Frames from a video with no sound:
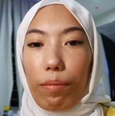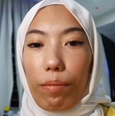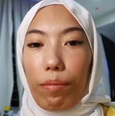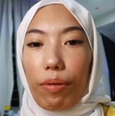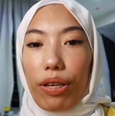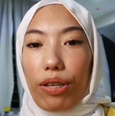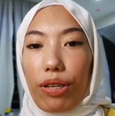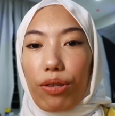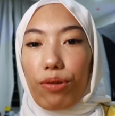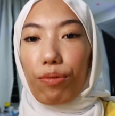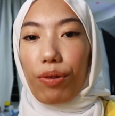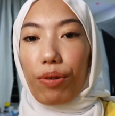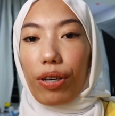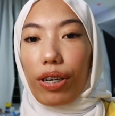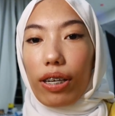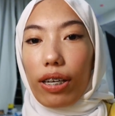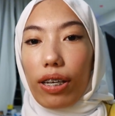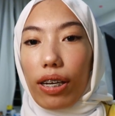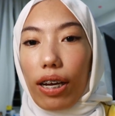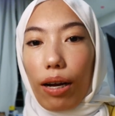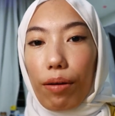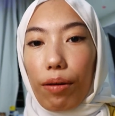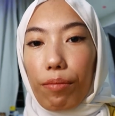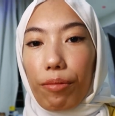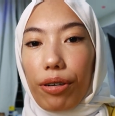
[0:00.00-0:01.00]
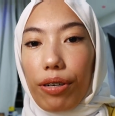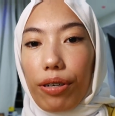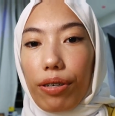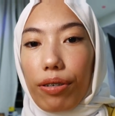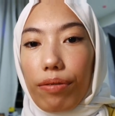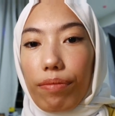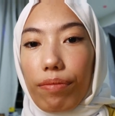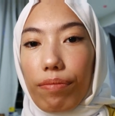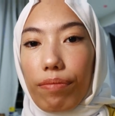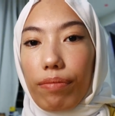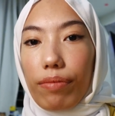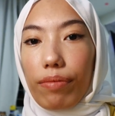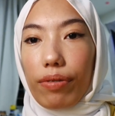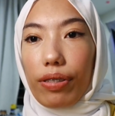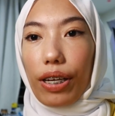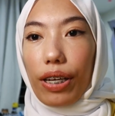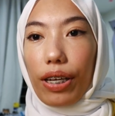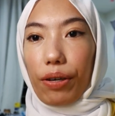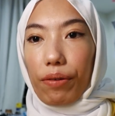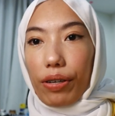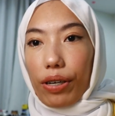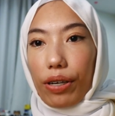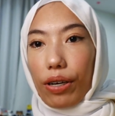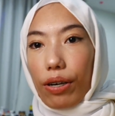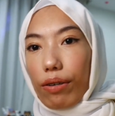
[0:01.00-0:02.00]
Please work camera.
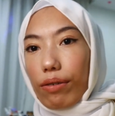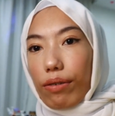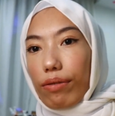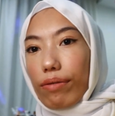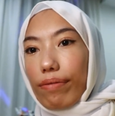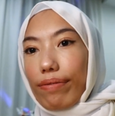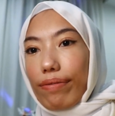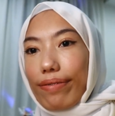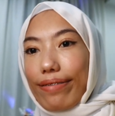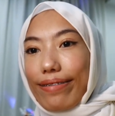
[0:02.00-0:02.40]
There we go.